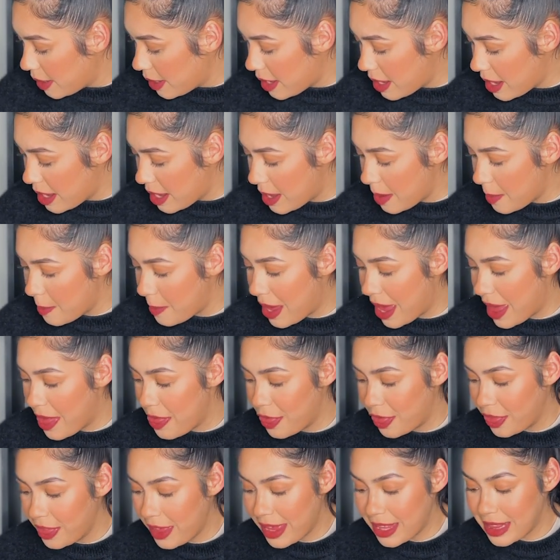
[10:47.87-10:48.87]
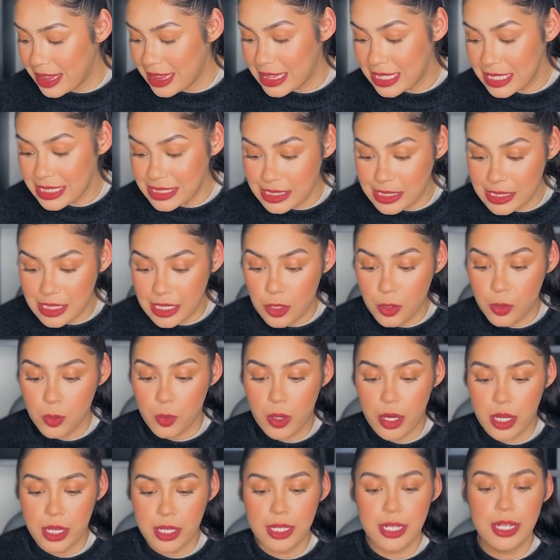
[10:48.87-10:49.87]
And then this little
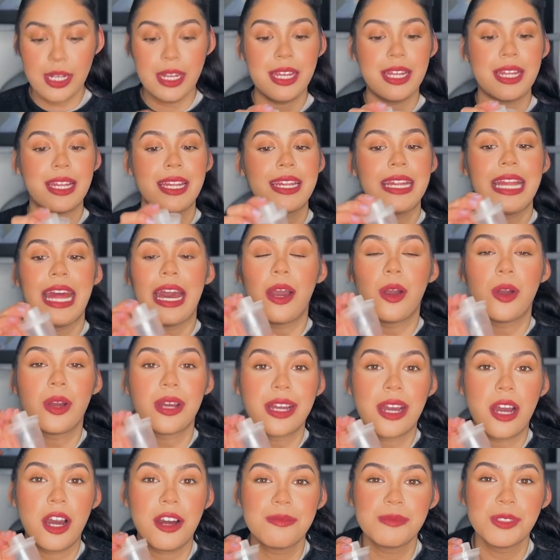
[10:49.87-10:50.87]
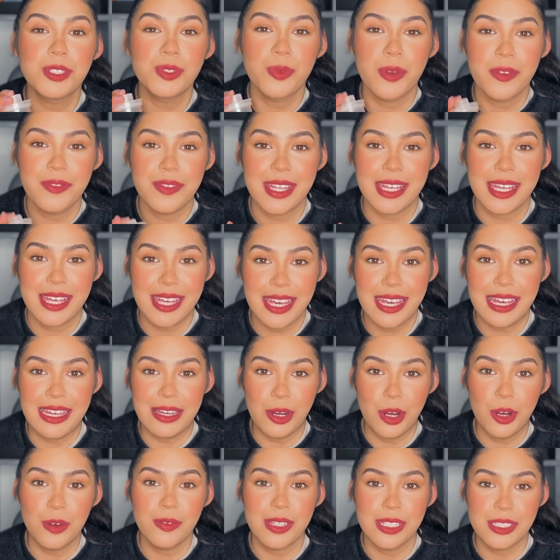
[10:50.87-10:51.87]
one that comes with the kit
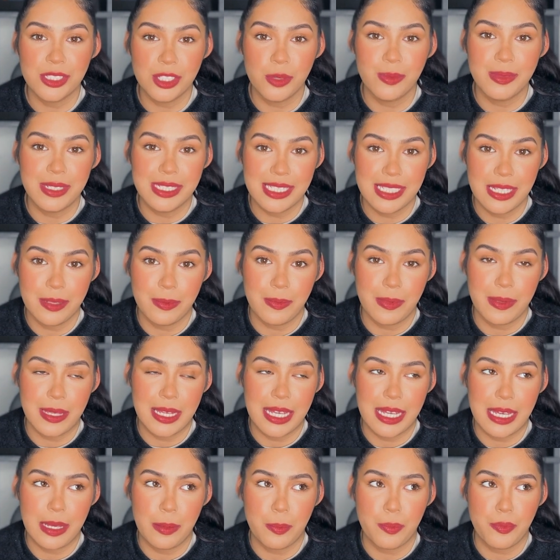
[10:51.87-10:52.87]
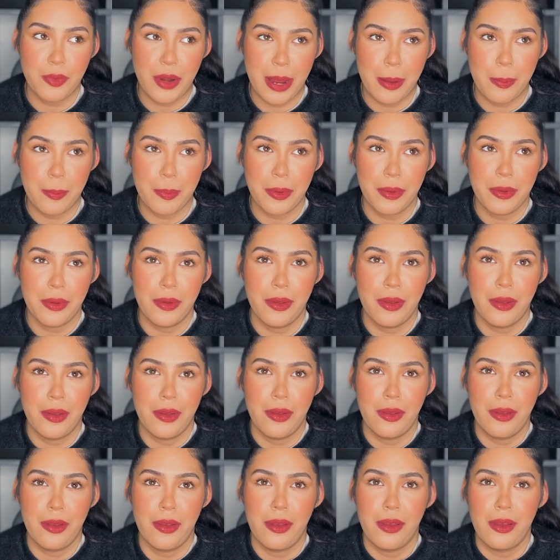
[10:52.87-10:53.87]
of the Tommy Tippy prep,
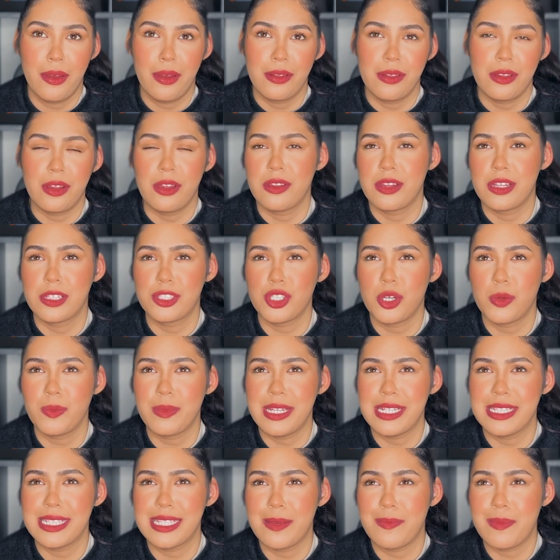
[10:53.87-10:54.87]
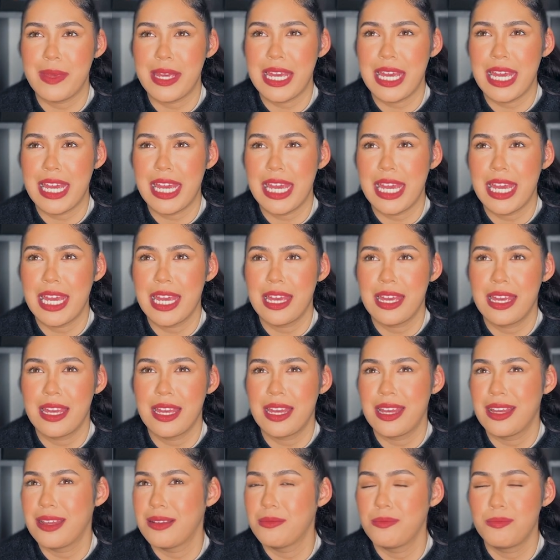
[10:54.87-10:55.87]
the Tommy Tippy
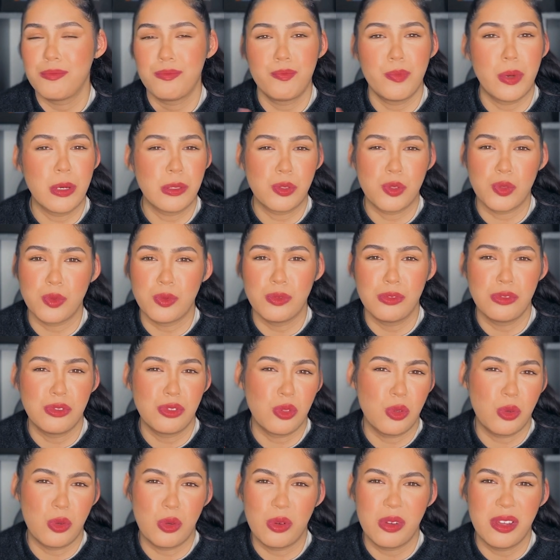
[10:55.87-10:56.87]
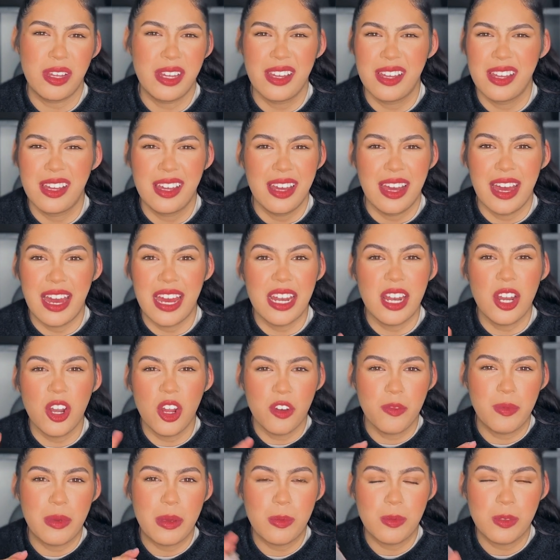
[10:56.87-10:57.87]
bottles, or, and a lot
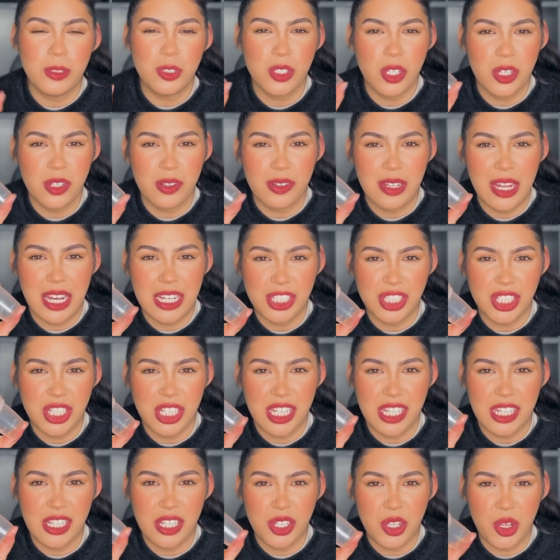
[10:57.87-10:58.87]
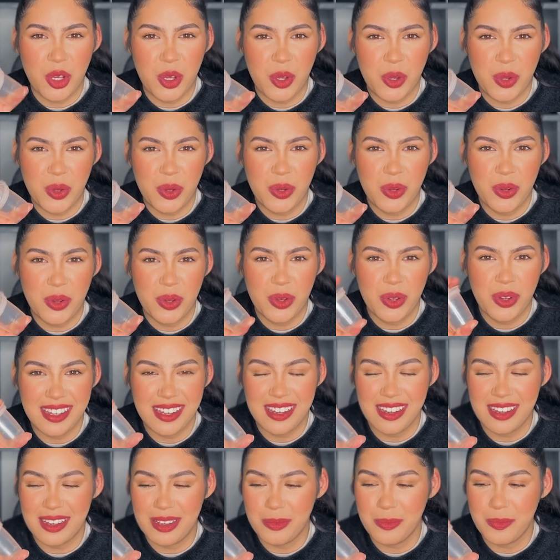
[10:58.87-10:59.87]
of people don't actually know
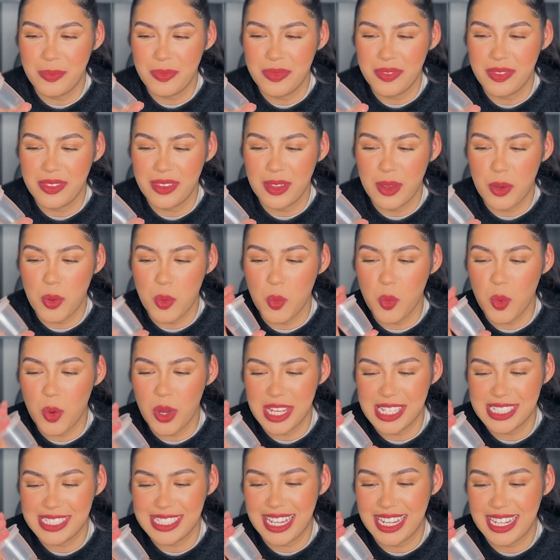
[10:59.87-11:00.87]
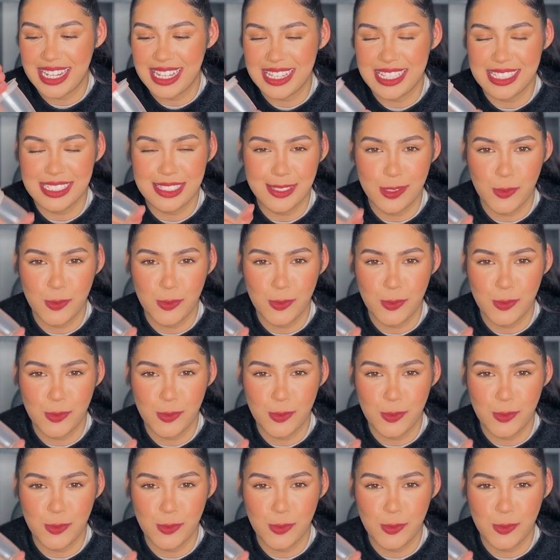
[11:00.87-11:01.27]
what exactly this